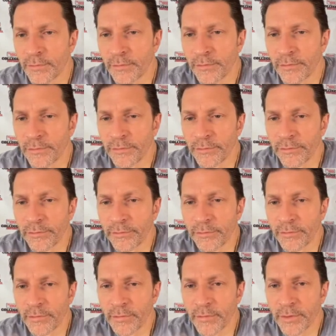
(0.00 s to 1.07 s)

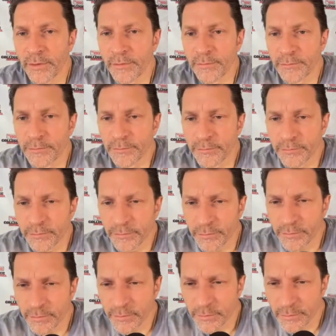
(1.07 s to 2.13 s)

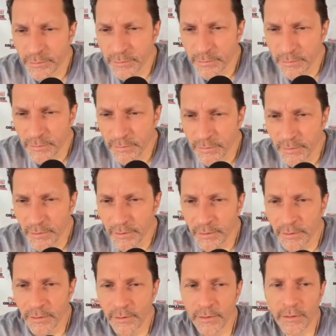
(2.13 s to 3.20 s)

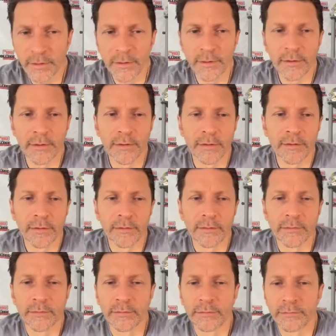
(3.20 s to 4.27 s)

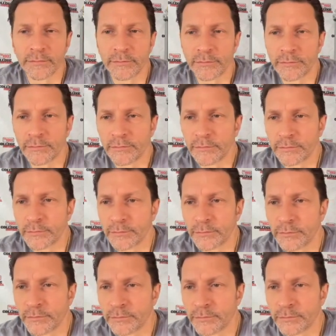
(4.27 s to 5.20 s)
This person isn't speaking.